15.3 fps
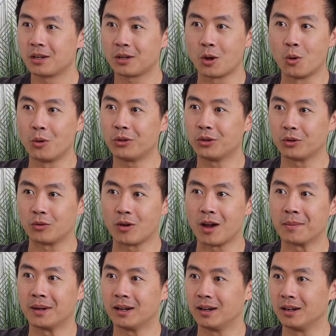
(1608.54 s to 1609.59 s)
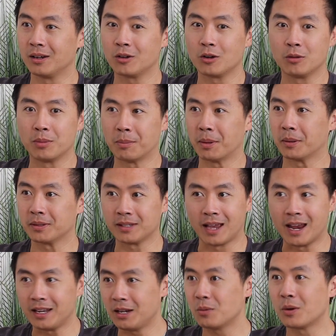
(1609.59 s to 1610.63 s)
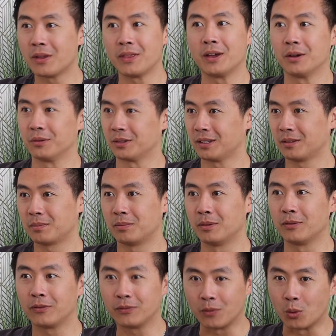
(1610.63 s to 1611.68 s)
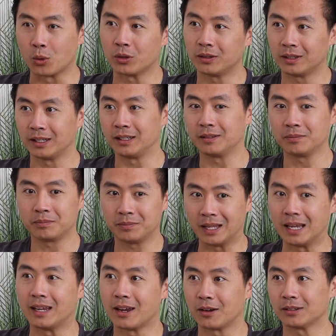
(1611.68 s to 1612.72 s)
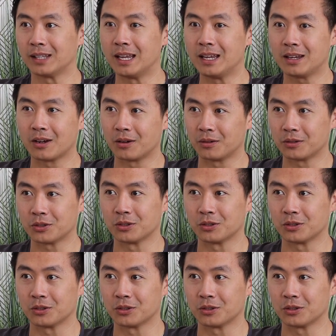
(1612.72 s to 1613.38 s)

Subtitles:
go with your grandma, uncle, papa, anyone else before like daycare. Daycare is